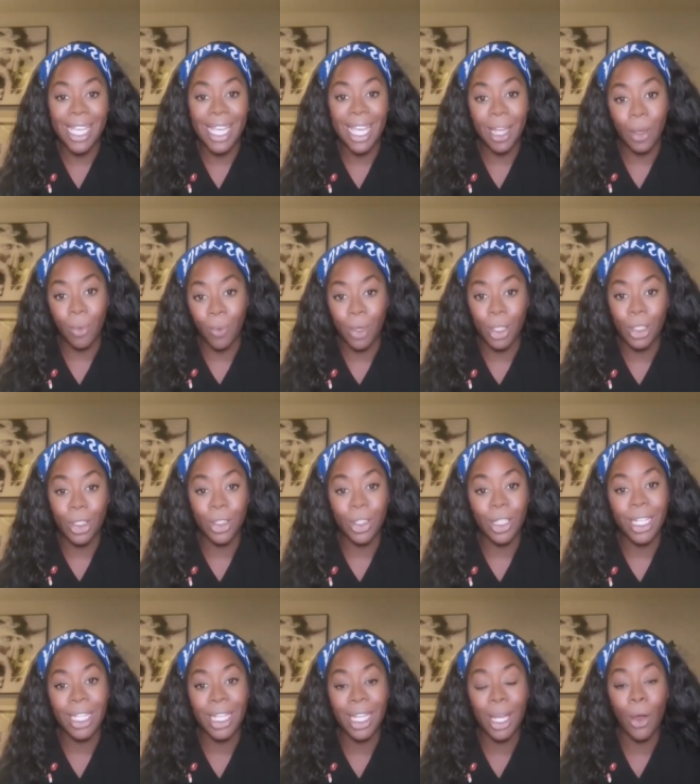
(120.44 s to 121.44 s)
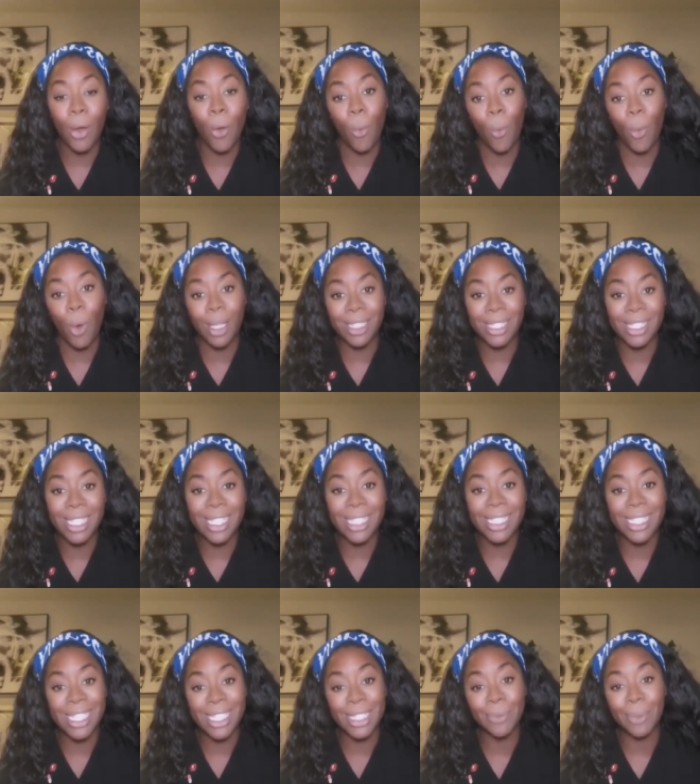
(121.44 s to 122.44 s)
and once you're hitting
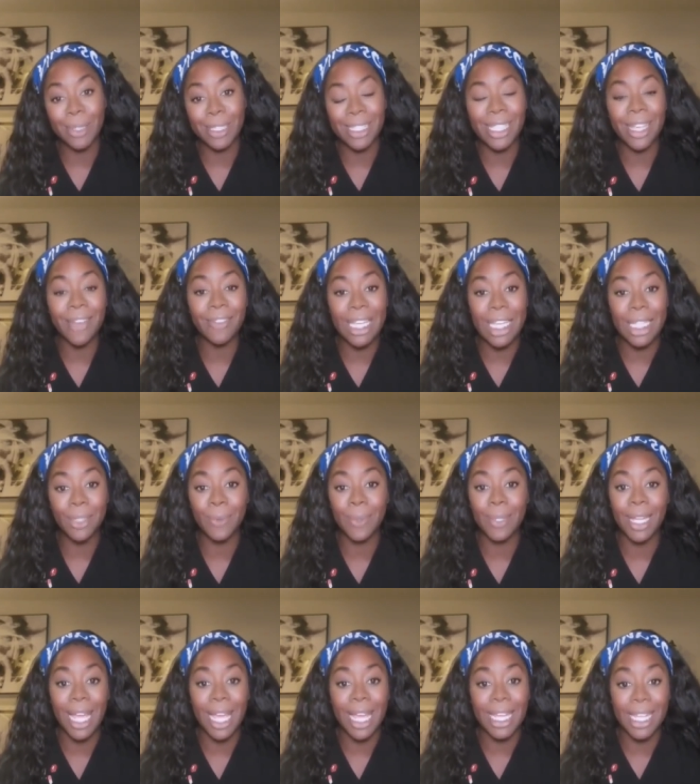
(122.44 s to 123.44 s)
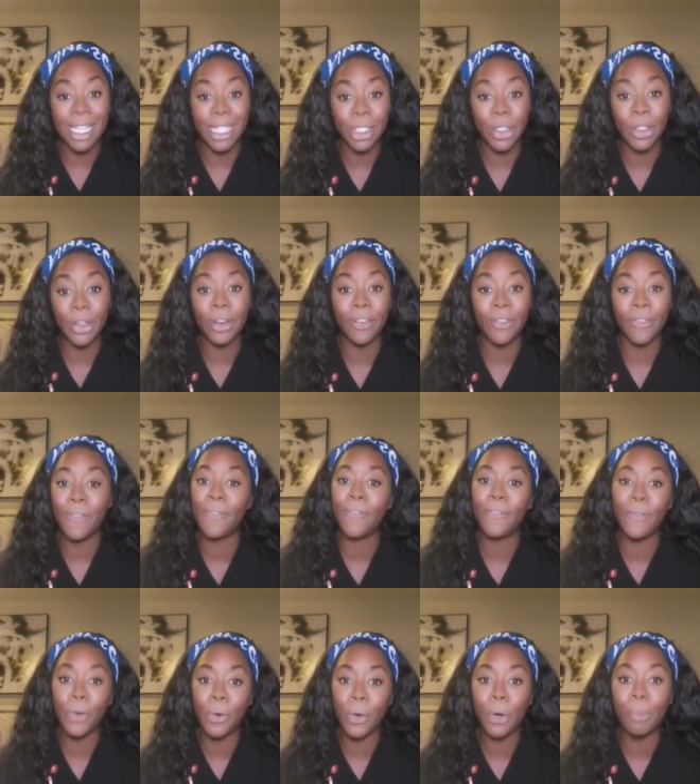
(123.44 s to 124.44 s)
160s, 170s, 180s, you're in
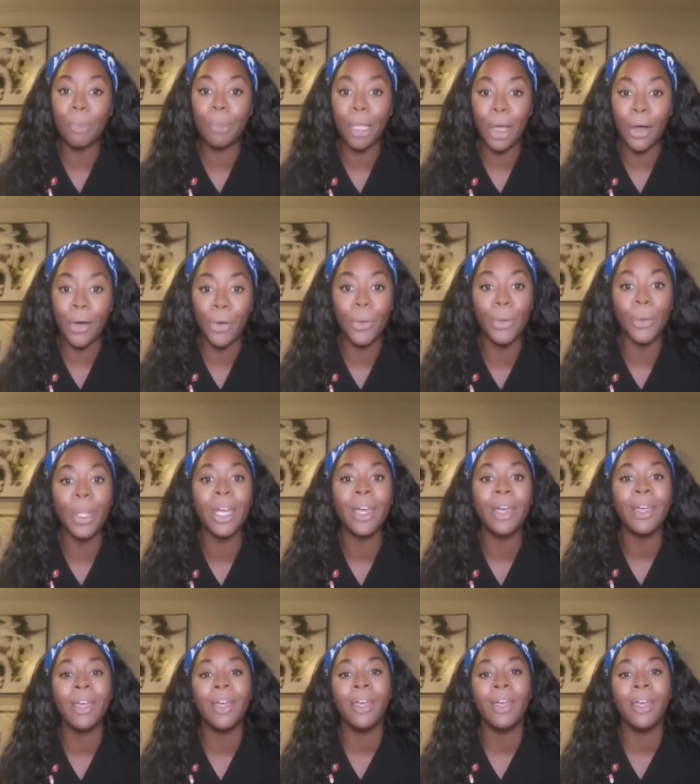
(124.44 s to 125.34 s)
full-blown